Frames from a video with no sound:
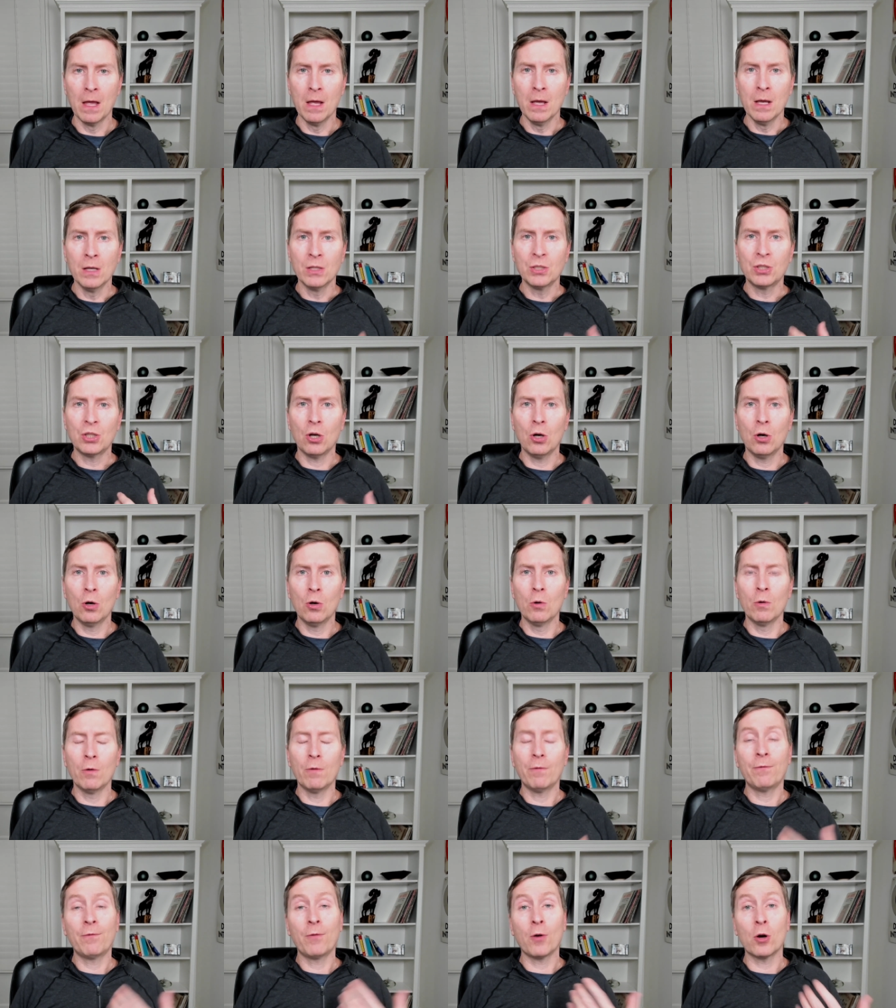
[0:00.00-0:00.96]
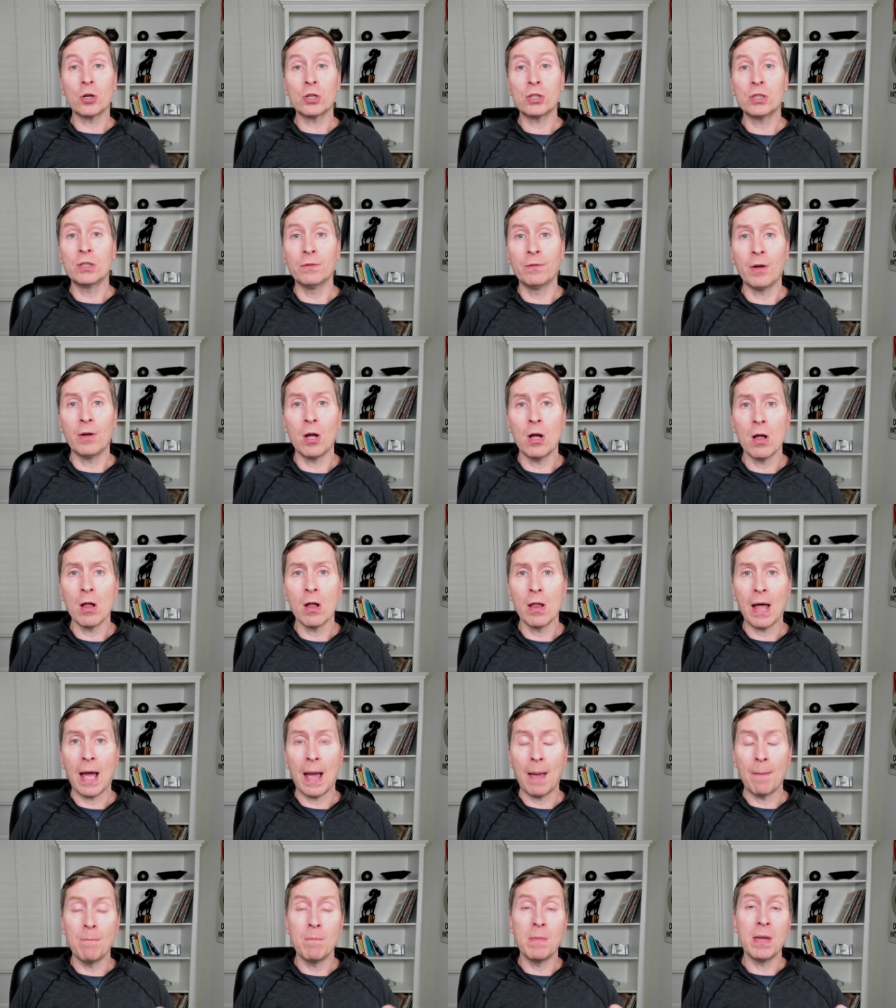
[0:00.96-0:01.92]
So first of all,
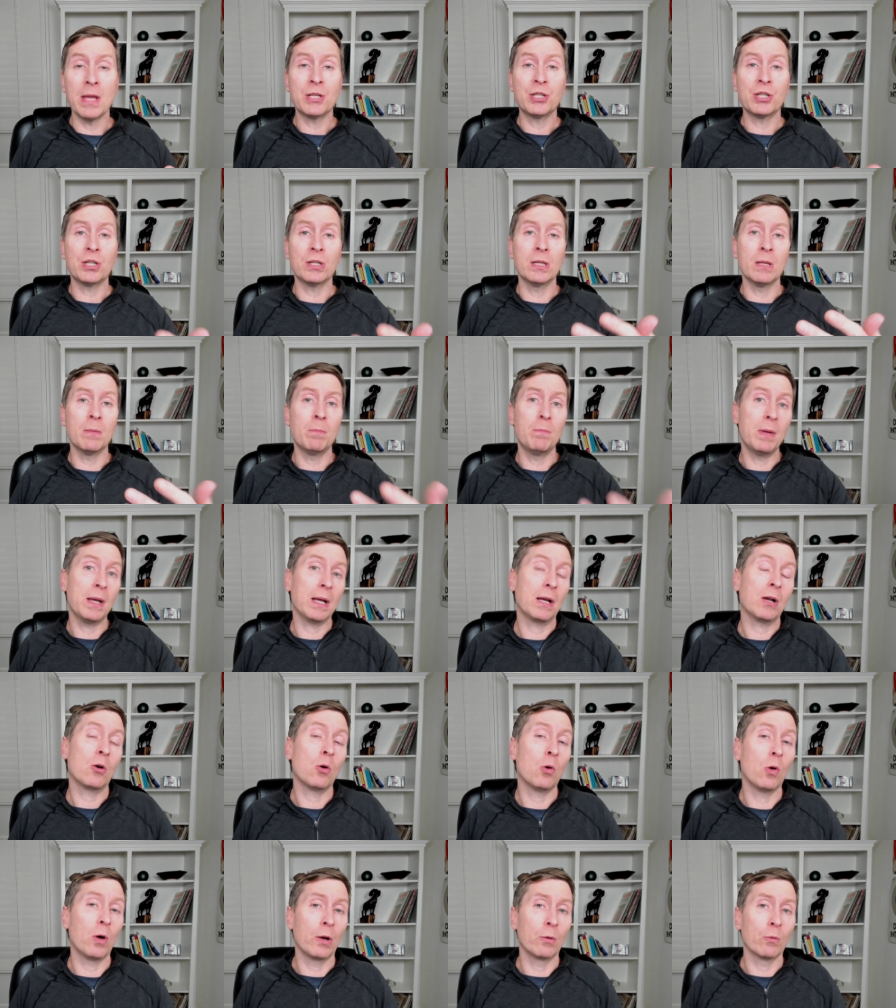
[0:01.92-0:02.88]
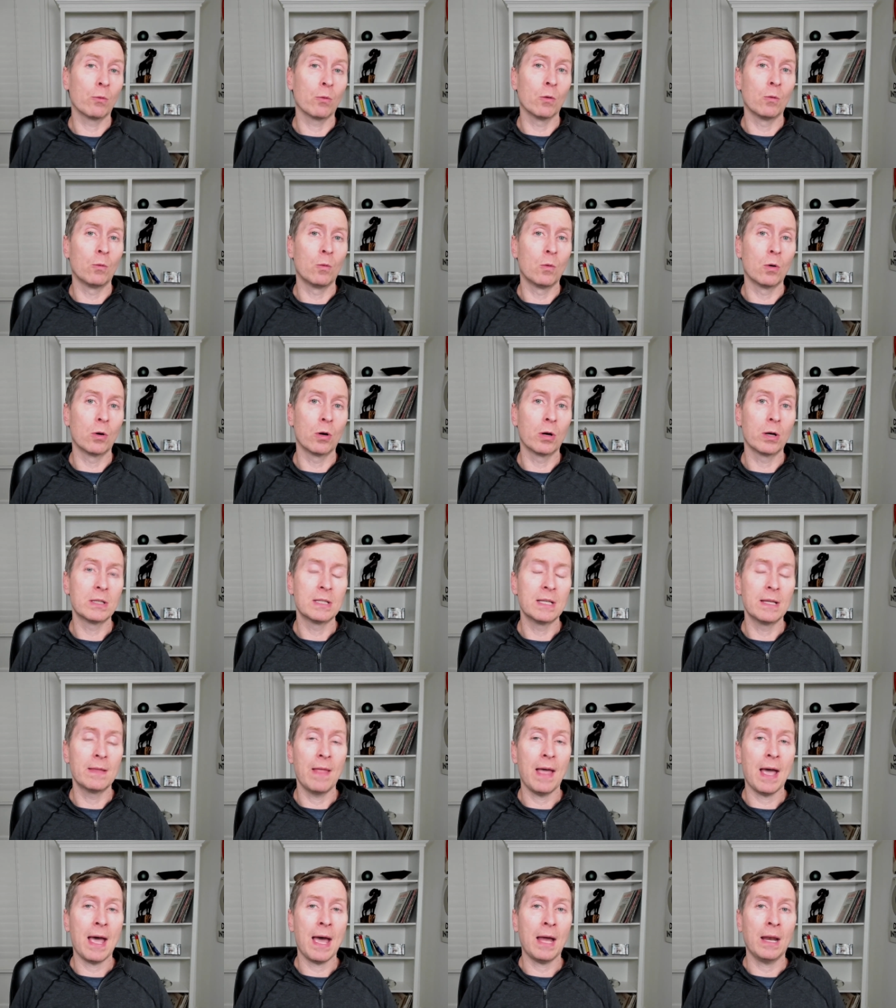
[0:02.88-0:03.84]
I mentioned the Bitcoin rewards,
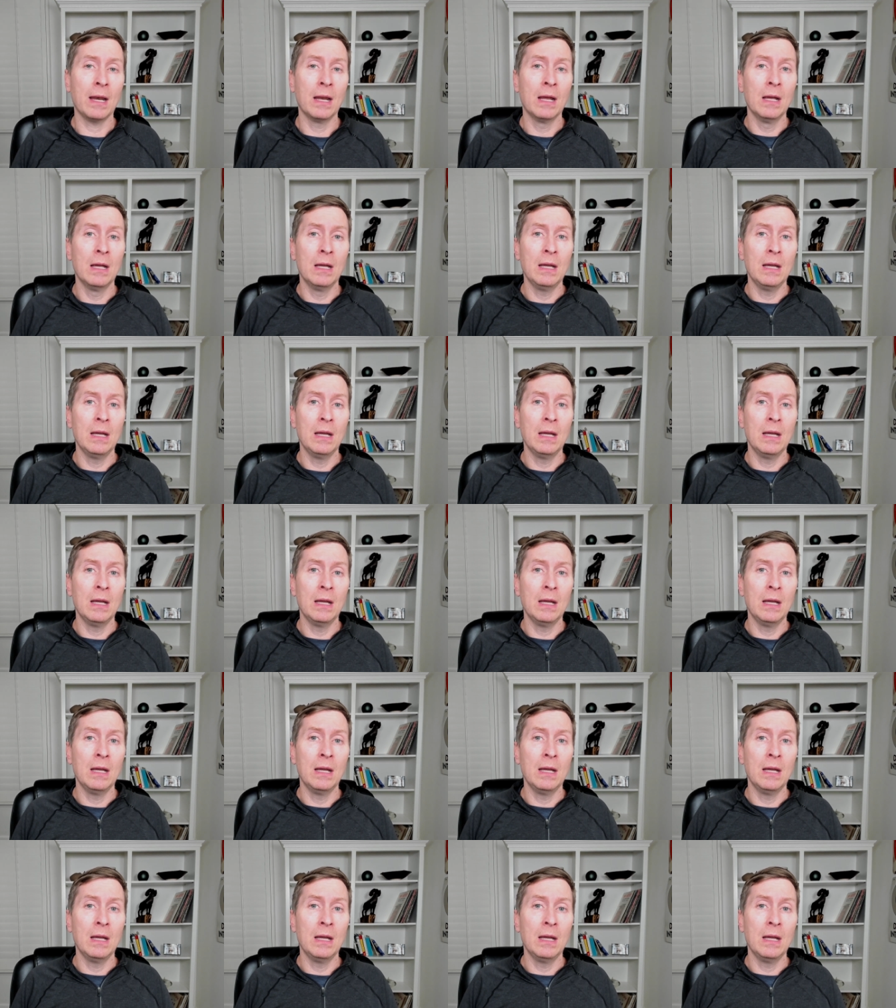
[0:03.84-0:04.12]
and that